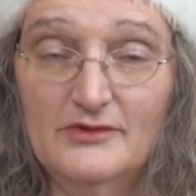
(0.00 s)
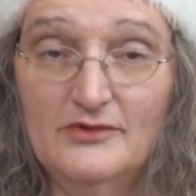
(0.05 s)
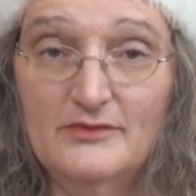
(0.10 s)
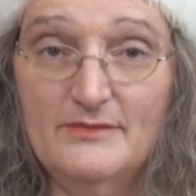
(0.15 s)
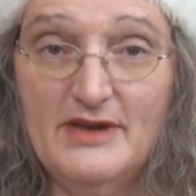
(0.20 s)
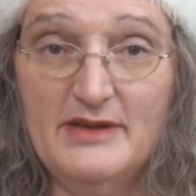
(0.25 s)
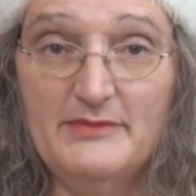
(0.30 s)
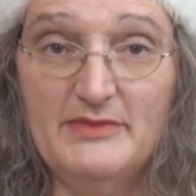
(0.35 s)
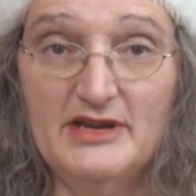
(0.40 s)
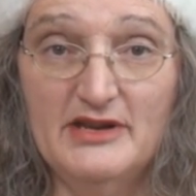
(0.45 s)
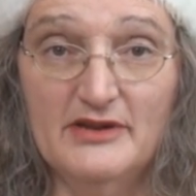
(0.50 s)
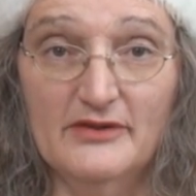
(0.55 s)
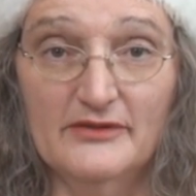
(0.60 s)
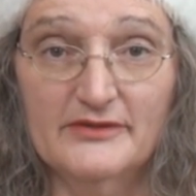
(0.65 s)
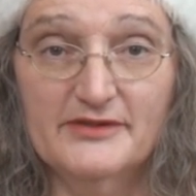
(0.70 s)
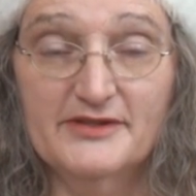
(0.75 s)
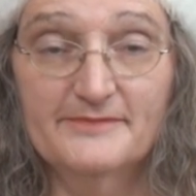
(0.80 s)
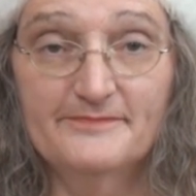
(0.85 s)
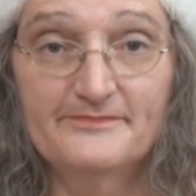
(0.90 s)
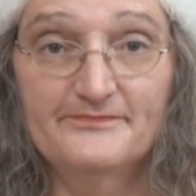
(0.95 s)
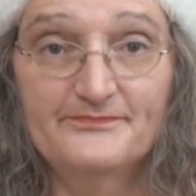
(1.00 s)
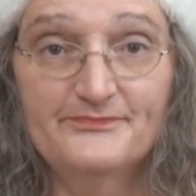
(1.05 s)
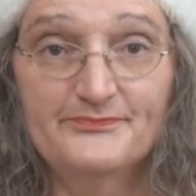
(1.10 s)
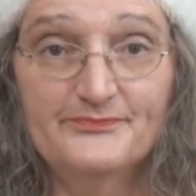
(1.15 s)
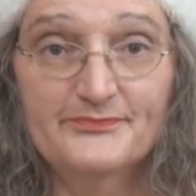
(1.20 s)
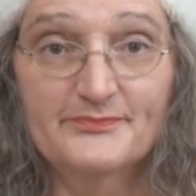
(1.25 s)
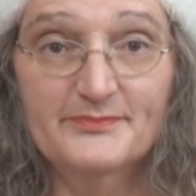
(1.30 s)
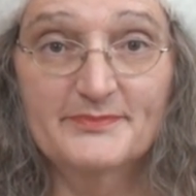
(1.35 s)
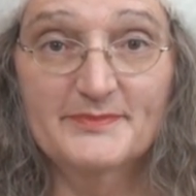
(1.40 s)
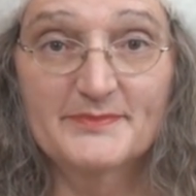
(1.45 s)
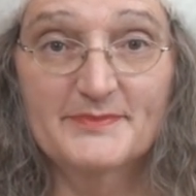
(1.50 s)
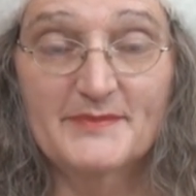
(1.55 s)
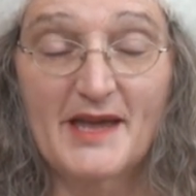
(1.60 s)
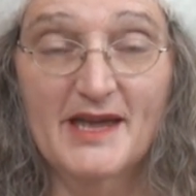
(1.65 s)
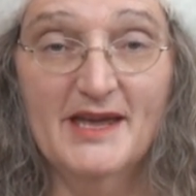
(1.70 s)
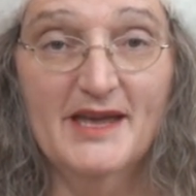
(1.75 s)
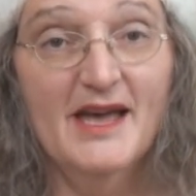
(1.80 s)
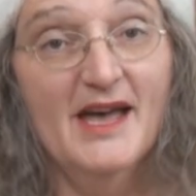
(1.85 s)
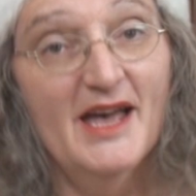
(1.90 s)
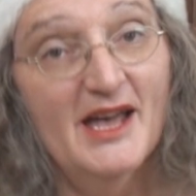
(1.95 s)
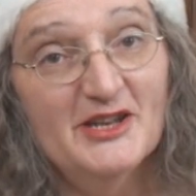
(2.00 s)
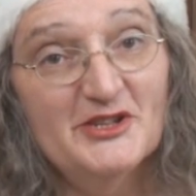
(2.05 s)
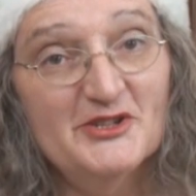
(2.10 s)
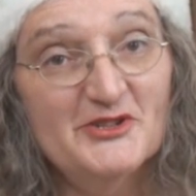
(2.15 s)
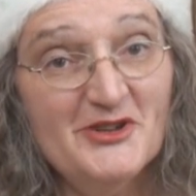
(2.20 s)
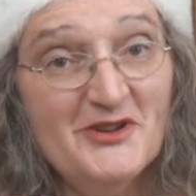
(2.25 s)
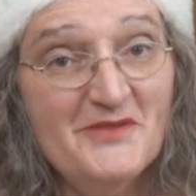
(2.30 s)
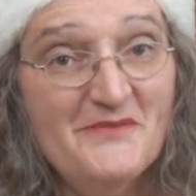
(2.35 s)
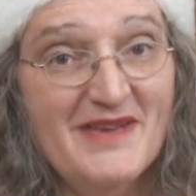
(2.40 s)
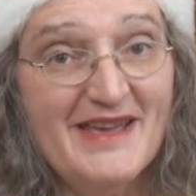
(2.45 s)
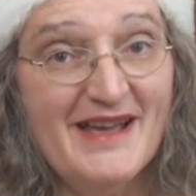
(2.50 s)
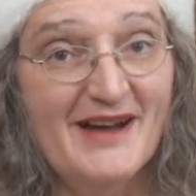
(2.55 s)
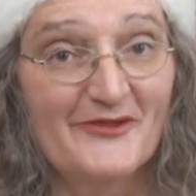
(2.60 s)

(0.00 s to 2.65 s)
Or maybe not. Join